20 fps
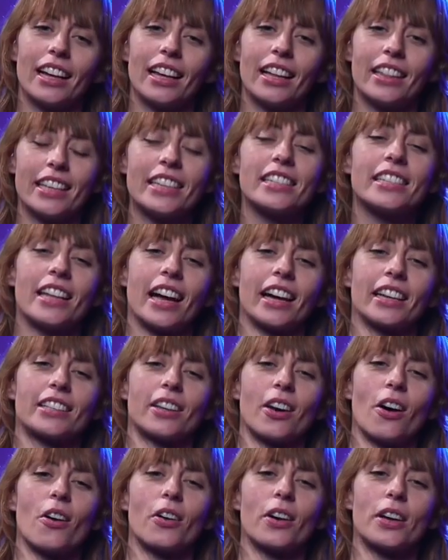This next
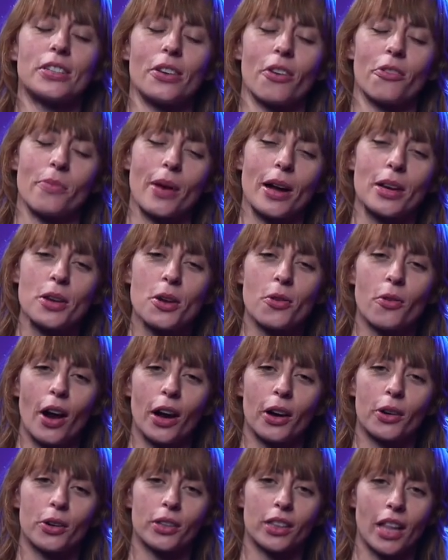song is off my new
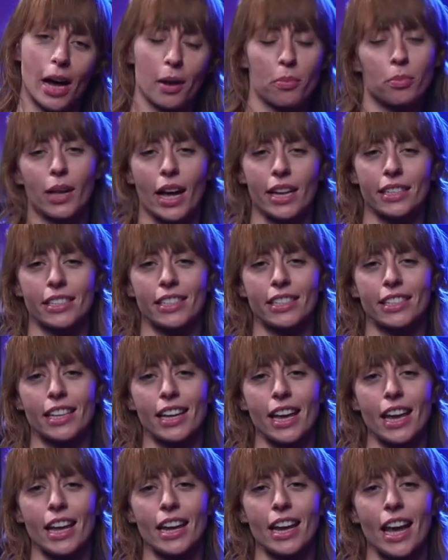record,
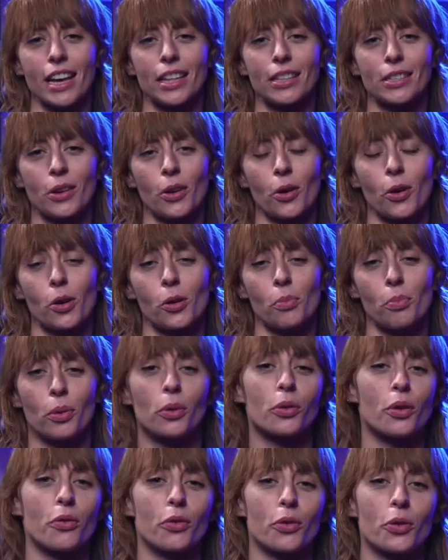Plasticine, and it's called
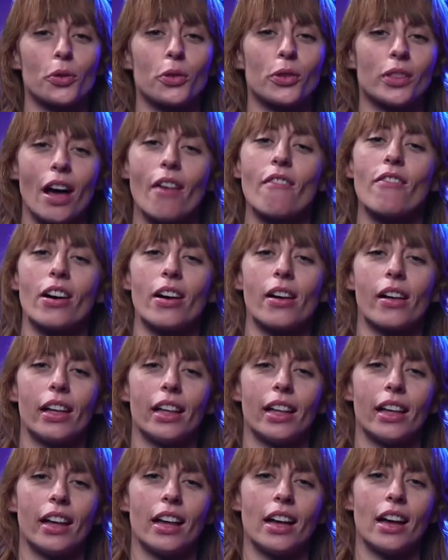Peripheral Lover.
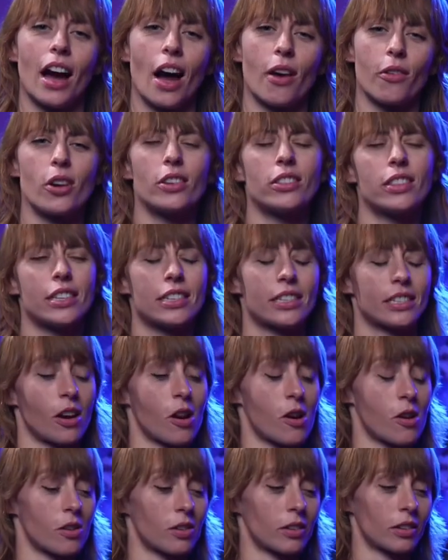I wrote this
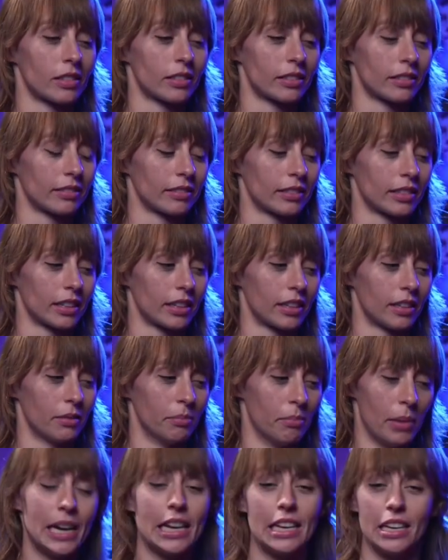song
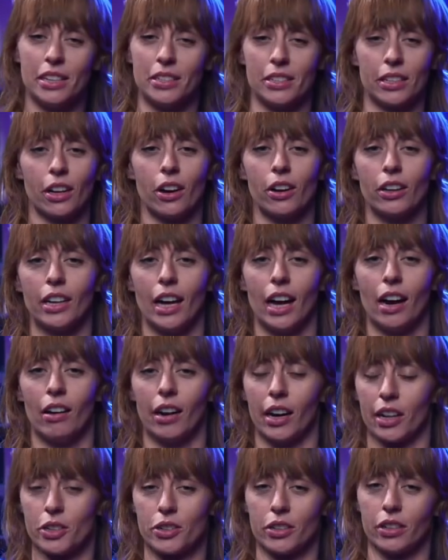many years ago now,
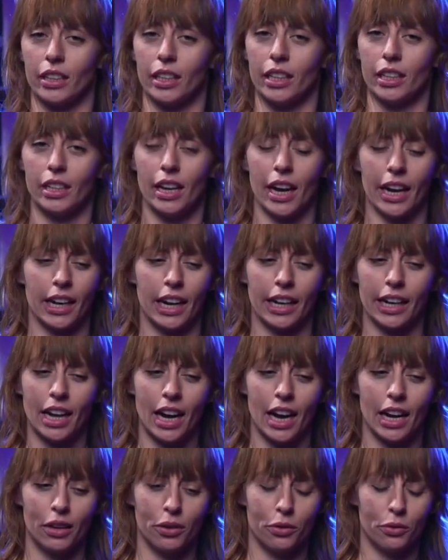actually, and I
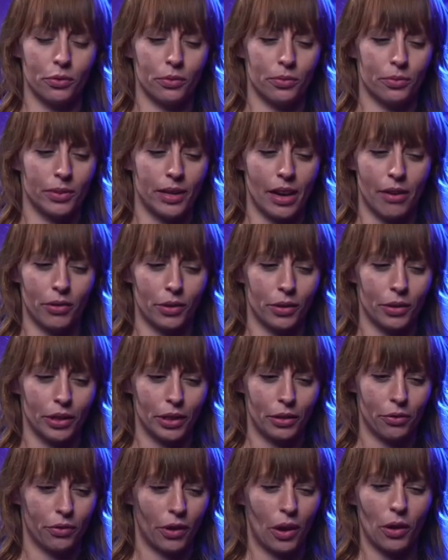kind of never really
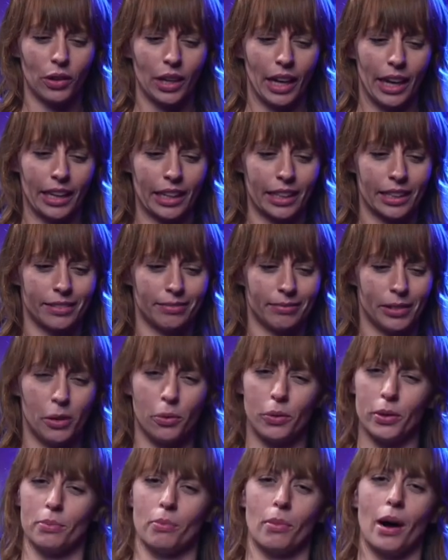felt like it
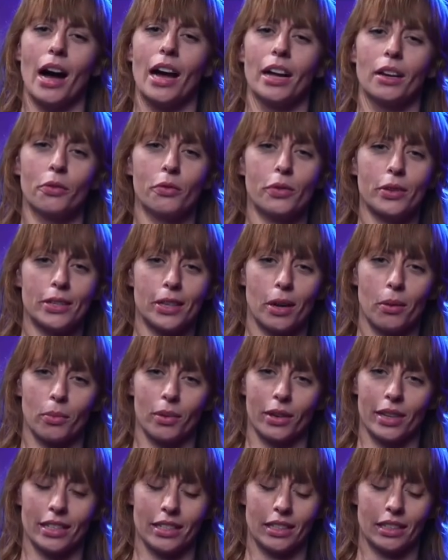was mine for some
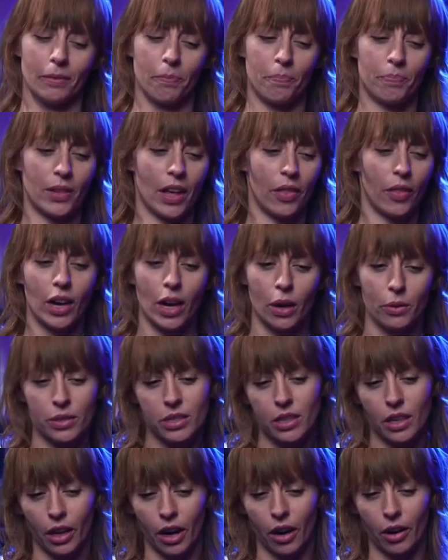reason. And then I was
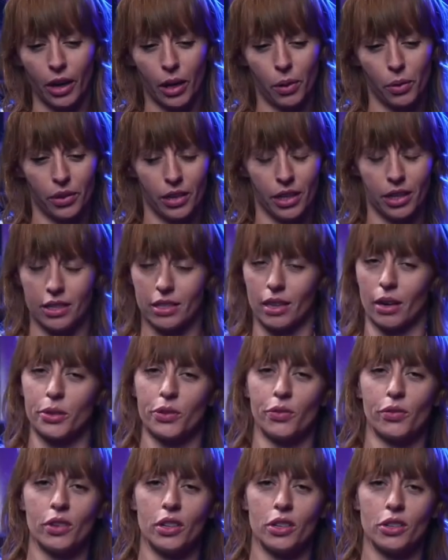tinkering with it as I was
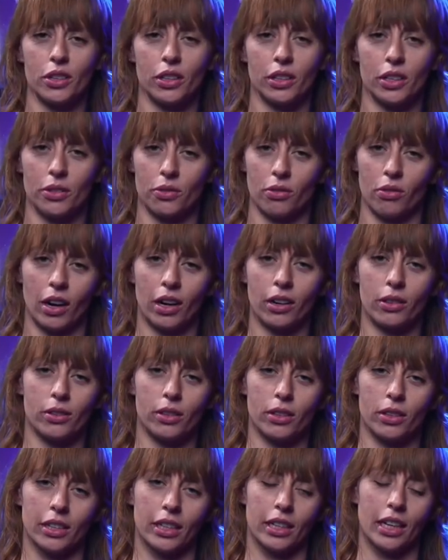finishing this
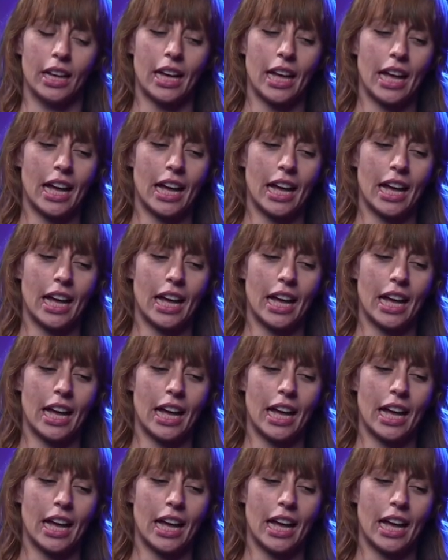record, and